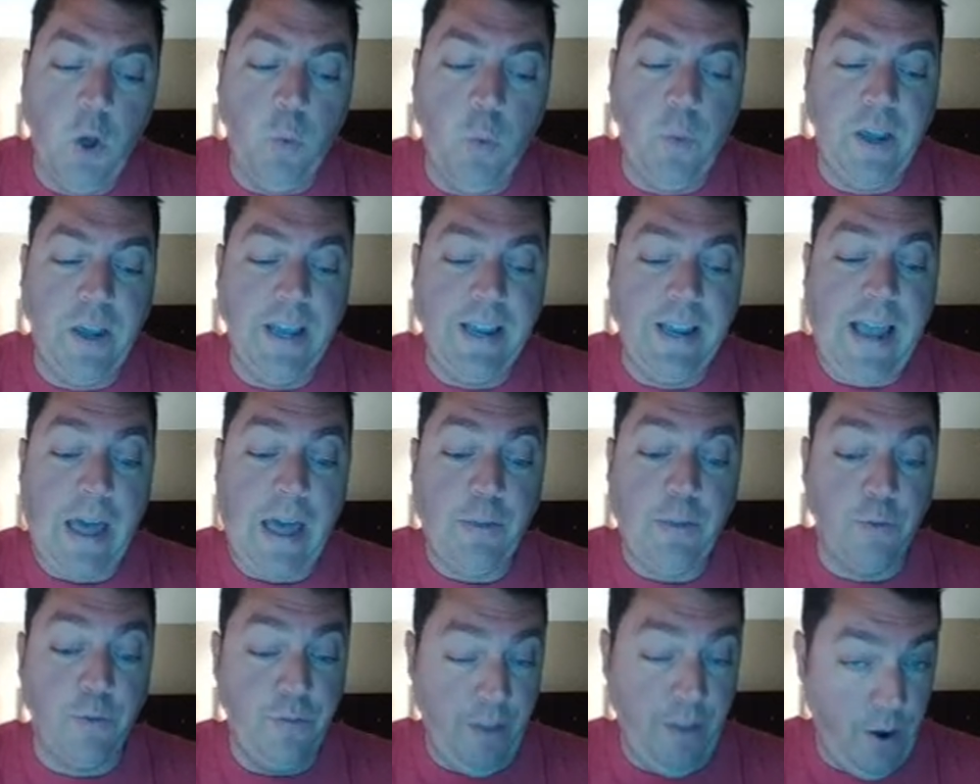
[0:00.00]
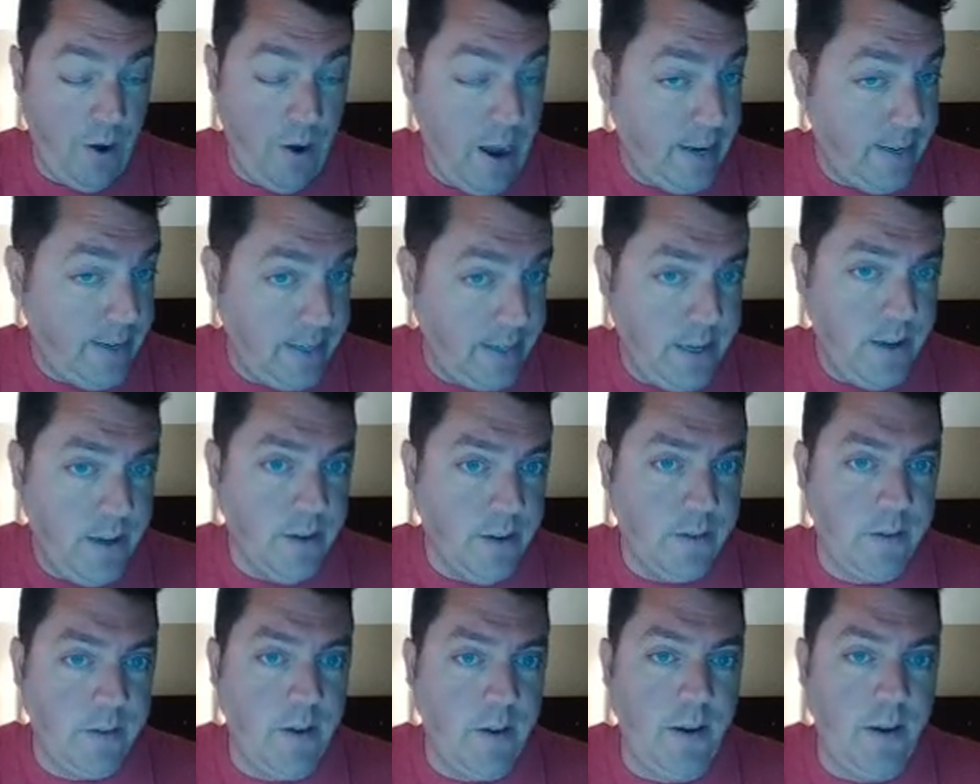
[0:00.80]
We could gather their
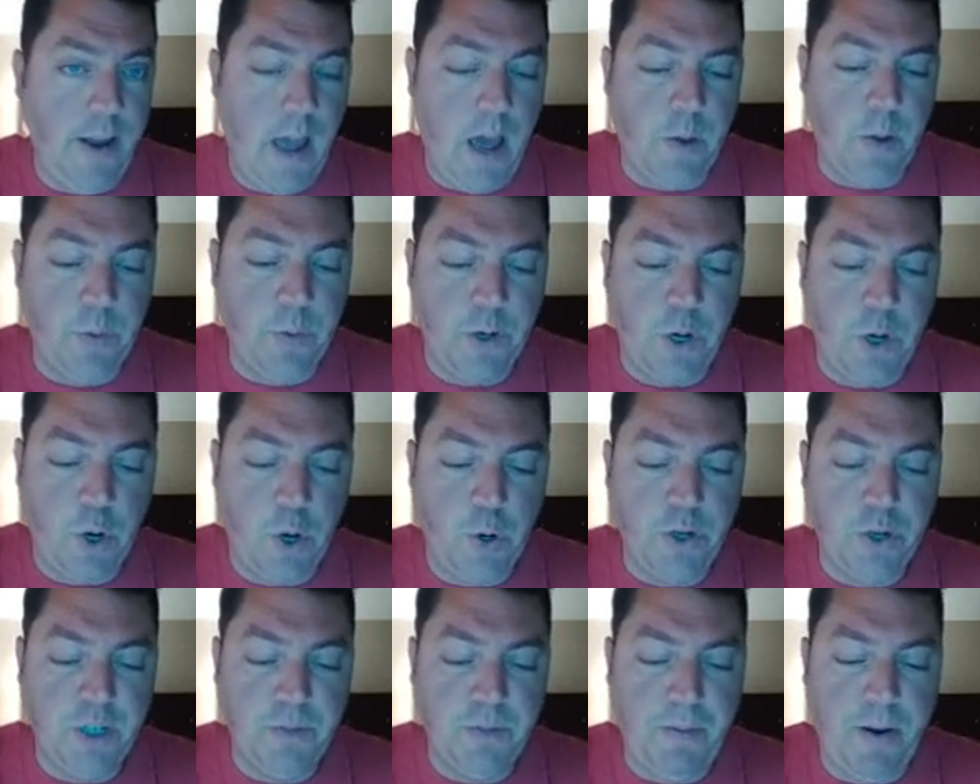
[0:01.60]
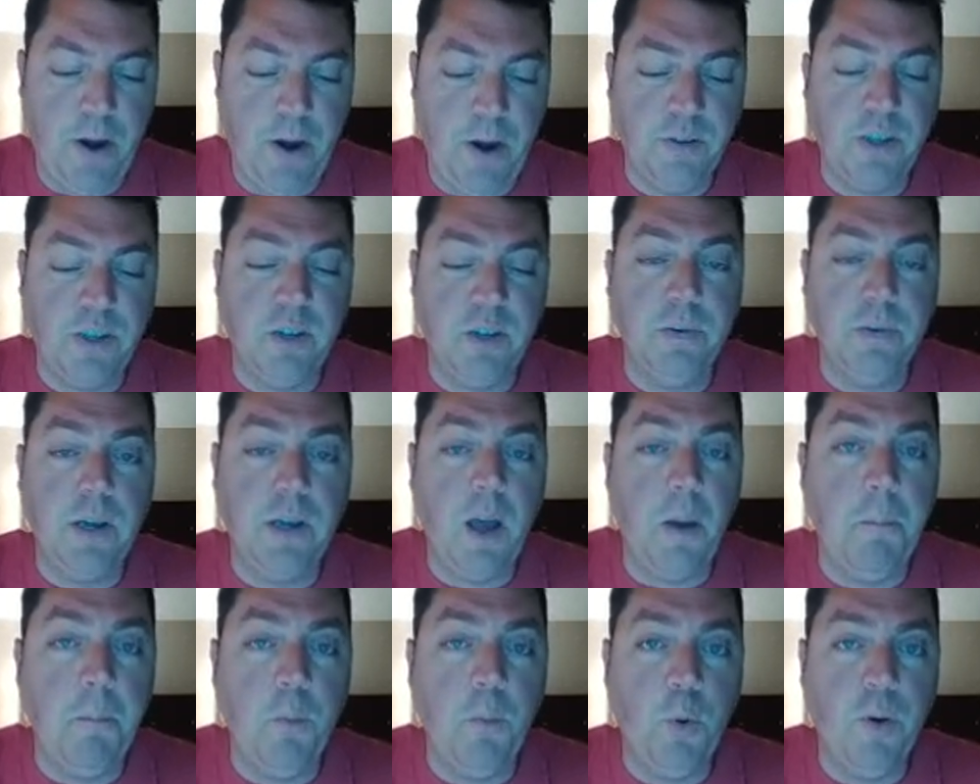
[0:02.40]
ideas on how to encourage parents to
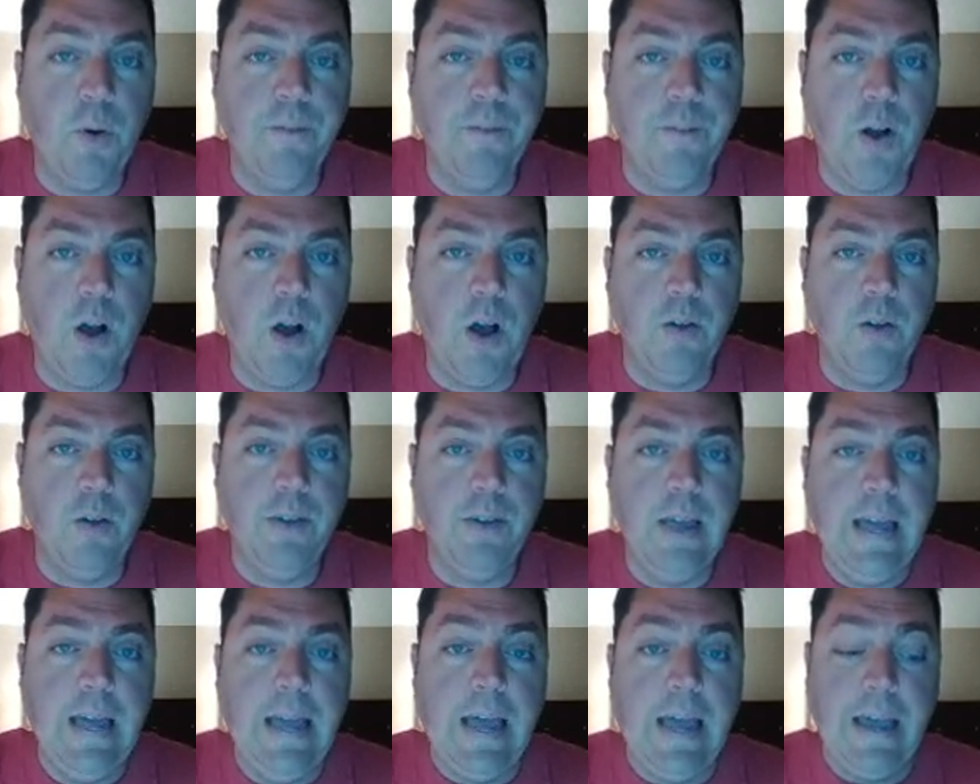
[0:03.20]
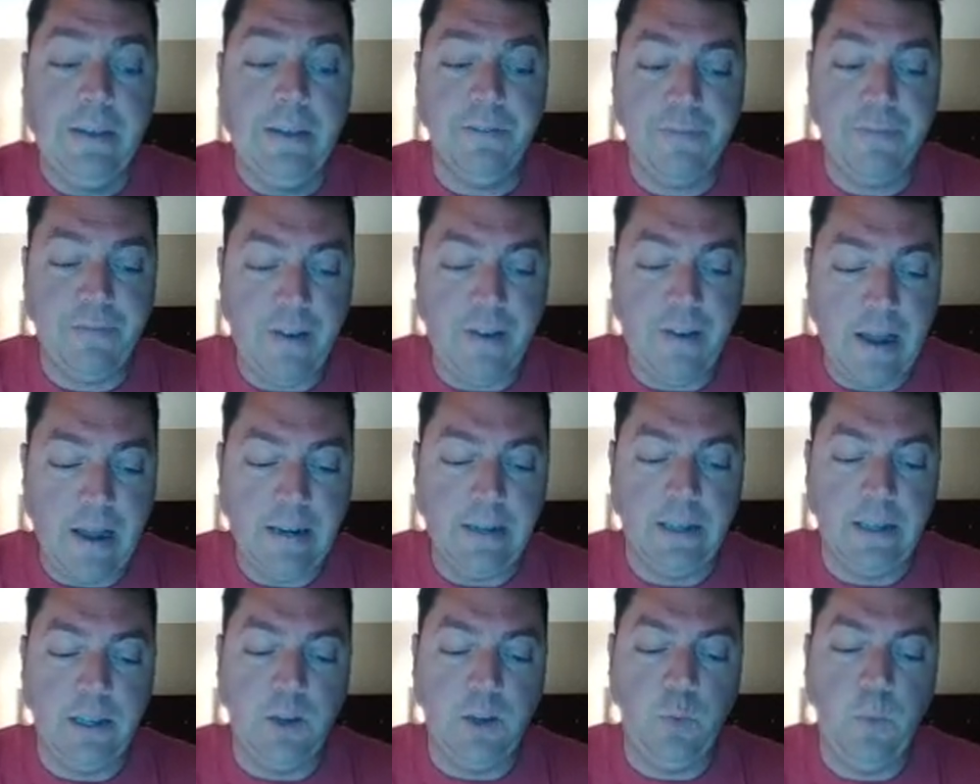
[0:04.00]
become more involved. And
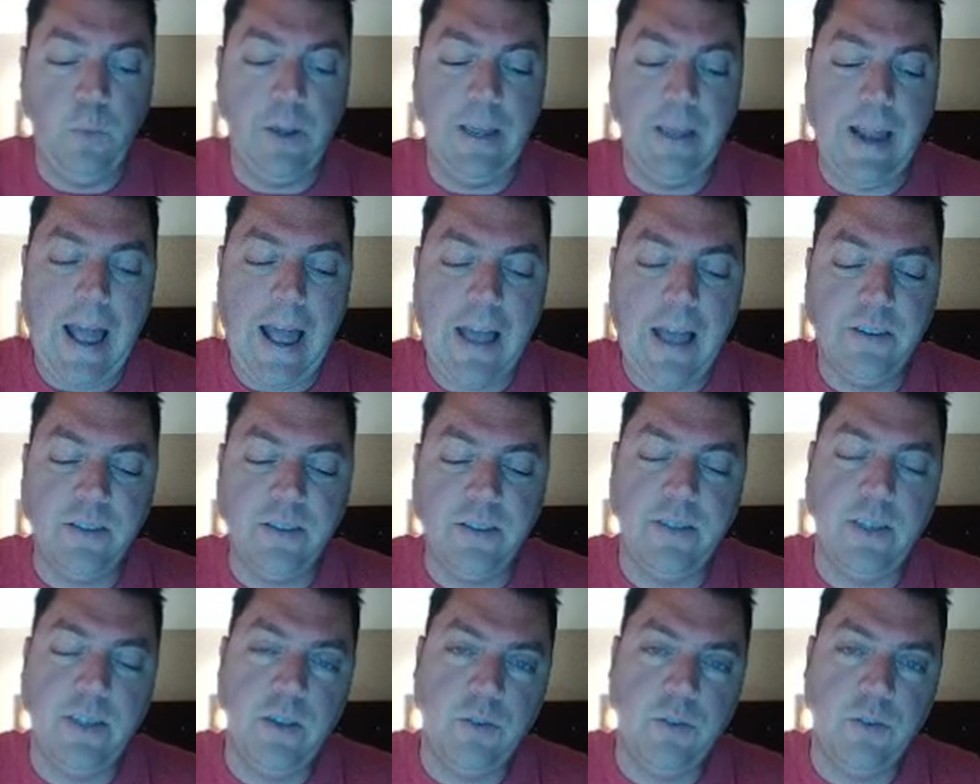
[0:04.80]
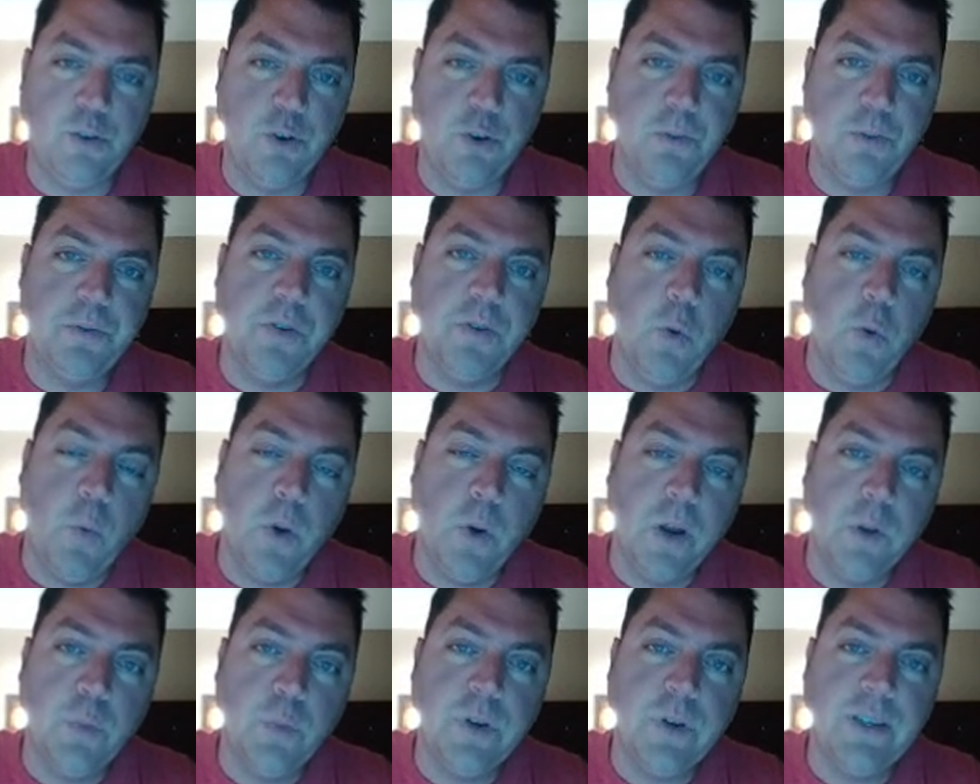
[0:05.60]
finally, we could ask these groups
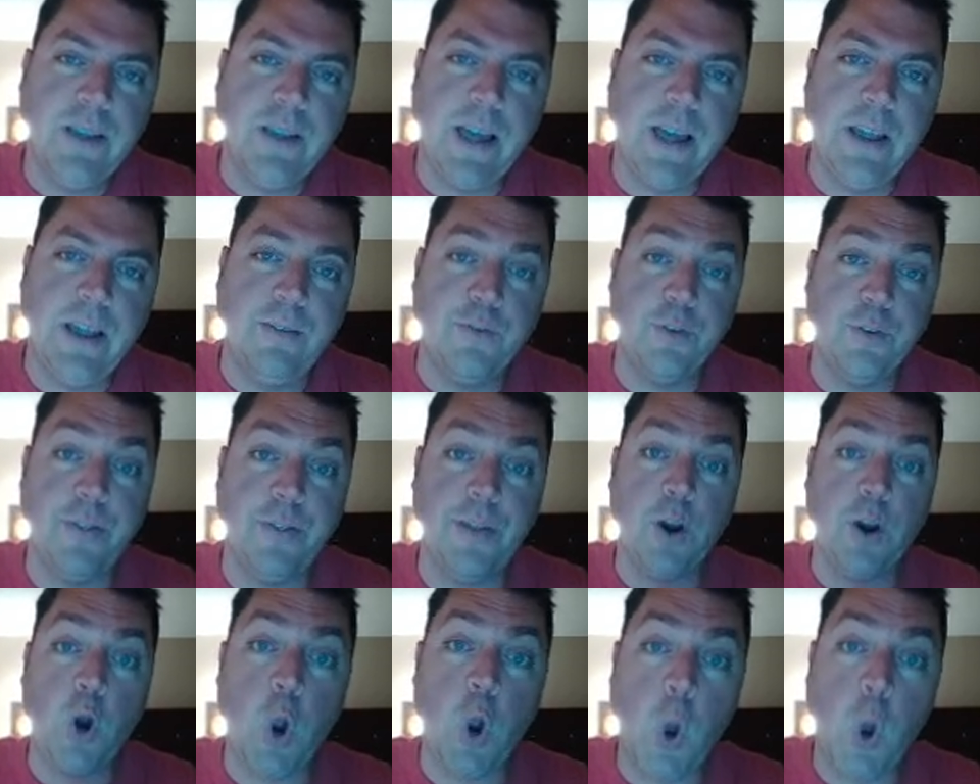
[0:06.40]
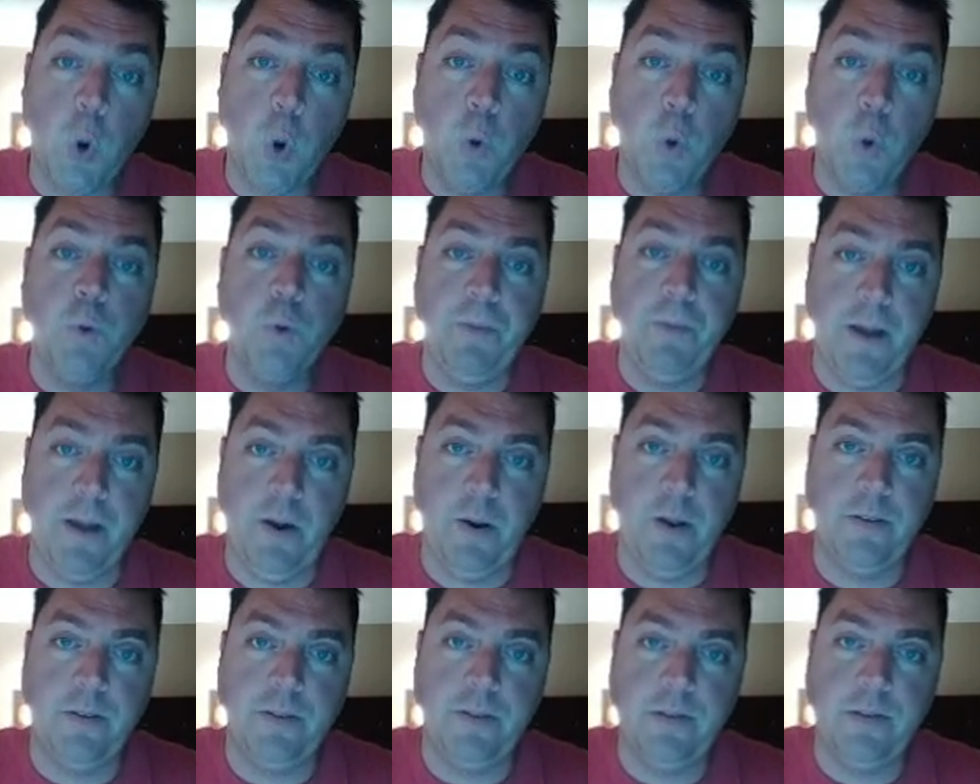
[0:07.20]
what it would take for their own
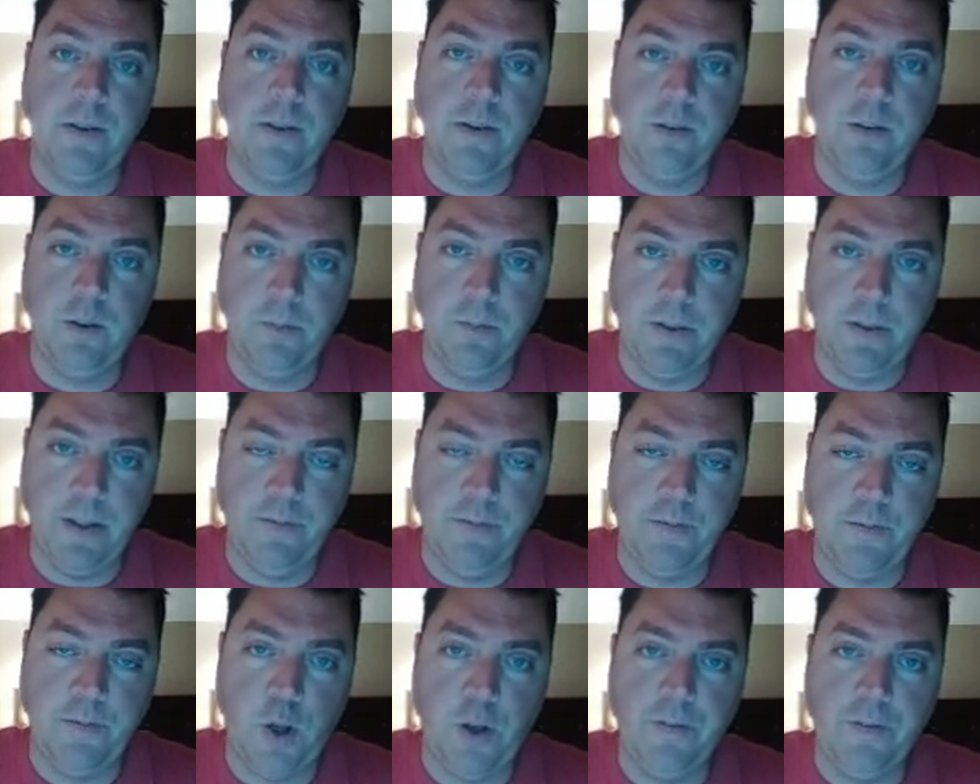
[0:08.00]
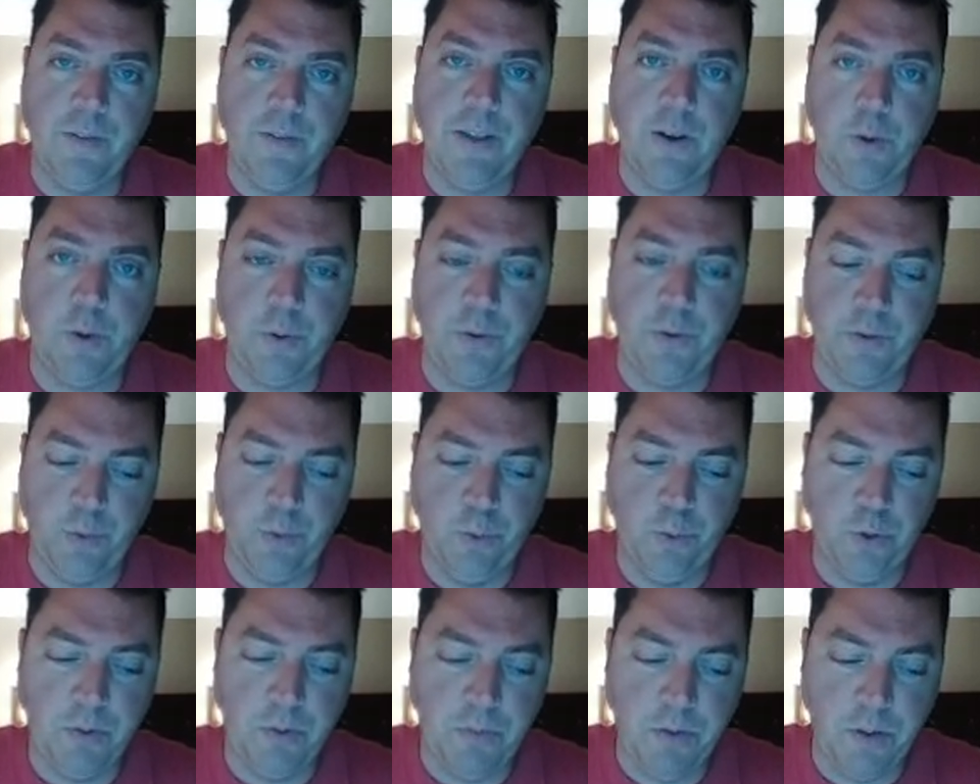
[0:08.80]
parents to be involved in our
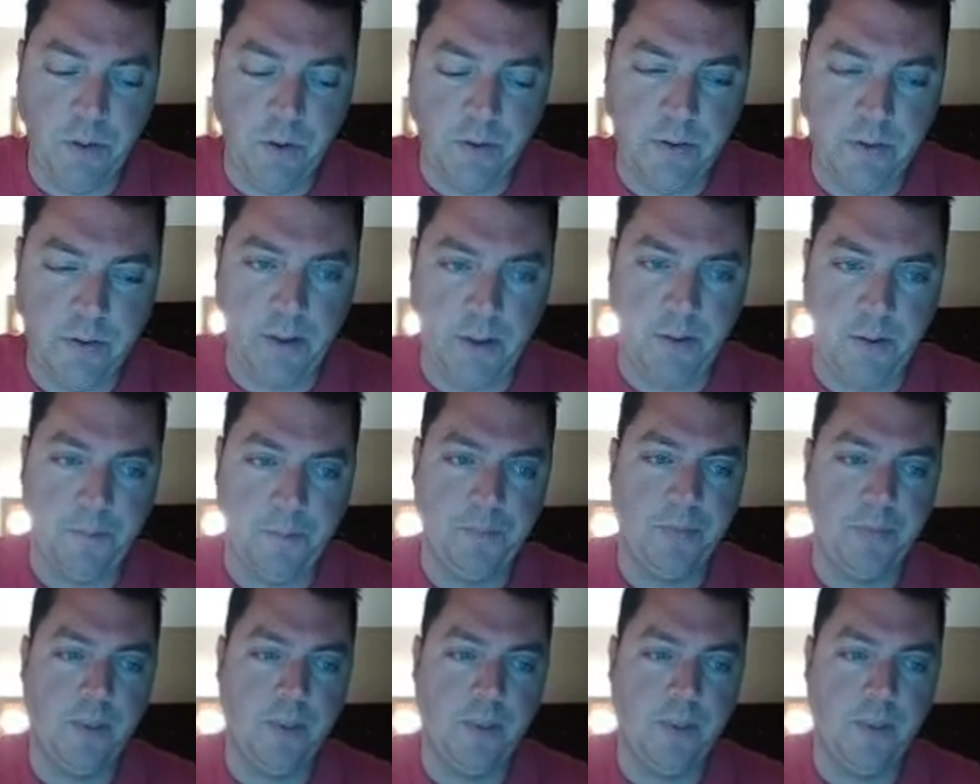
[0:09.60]
school community.